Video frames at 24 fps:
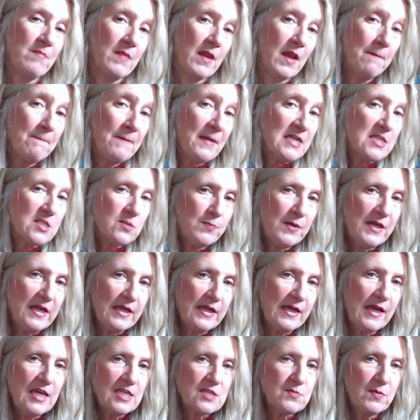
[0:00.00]
My
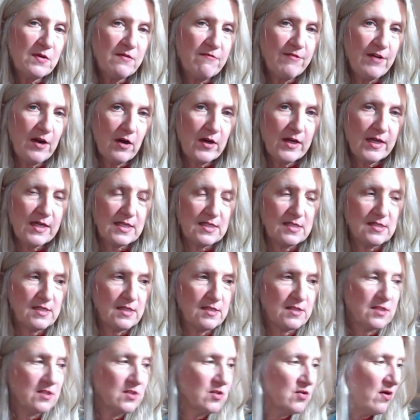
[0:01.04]
spinning has been very
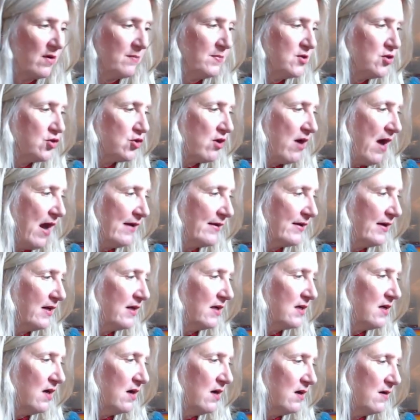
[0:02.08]
consistent. So I've been
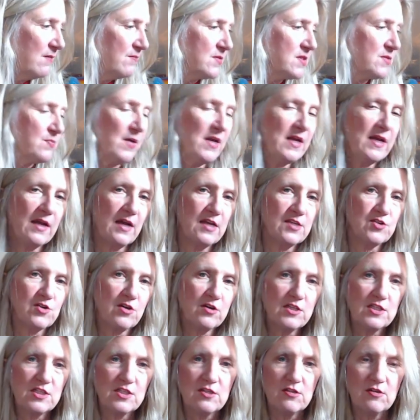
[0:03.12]
tracking um, spinning. I
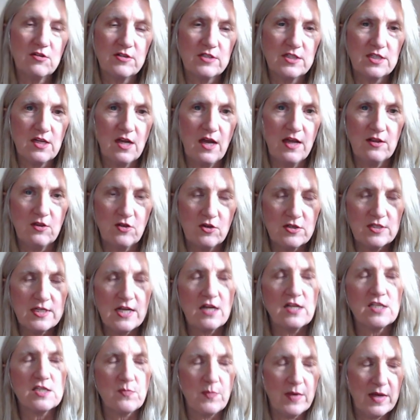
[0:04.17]
started to learn. I learned how
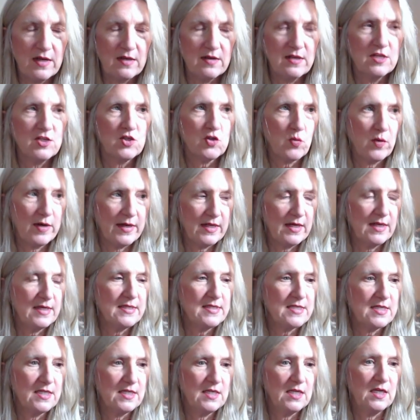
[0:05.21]
to spin in
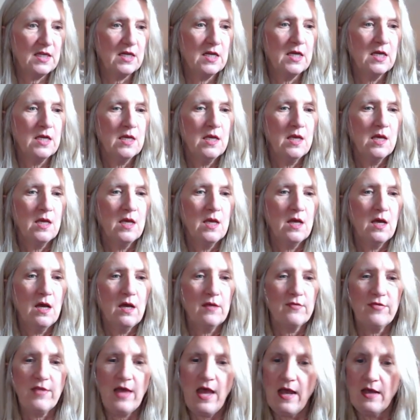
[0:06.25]
2019
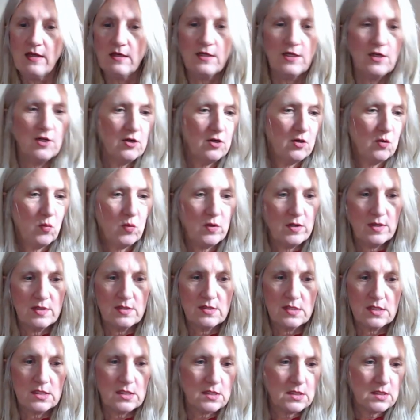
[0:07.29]
that year
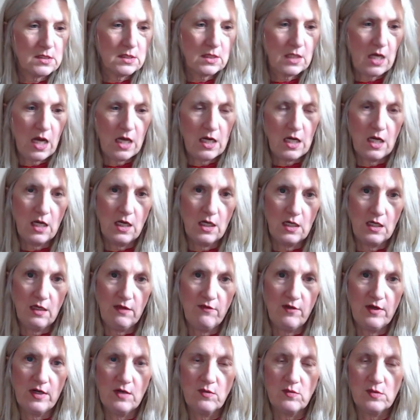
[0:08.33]
was kind of
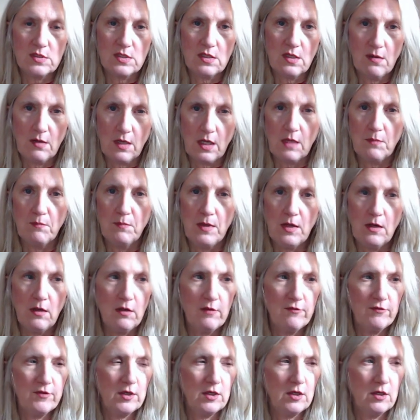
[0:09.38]
uneven. It was the middle
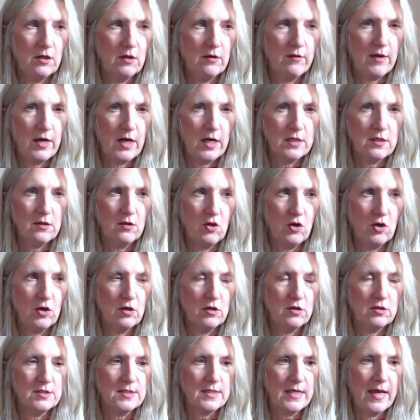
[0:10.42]
of the year that I
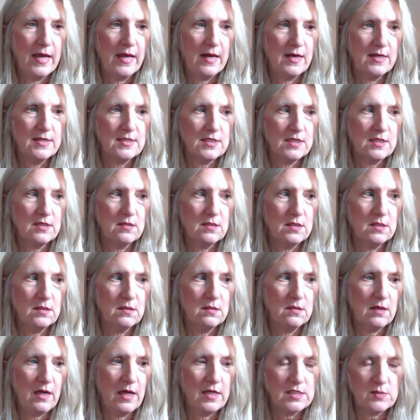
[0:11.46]
learned, and I didn't,
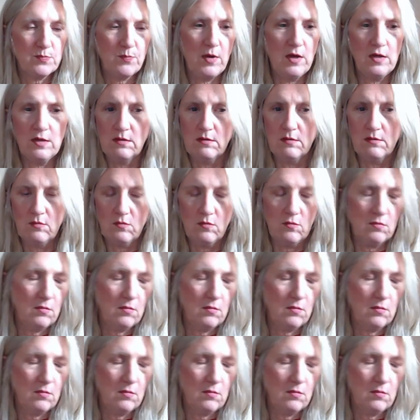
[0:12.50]
I spun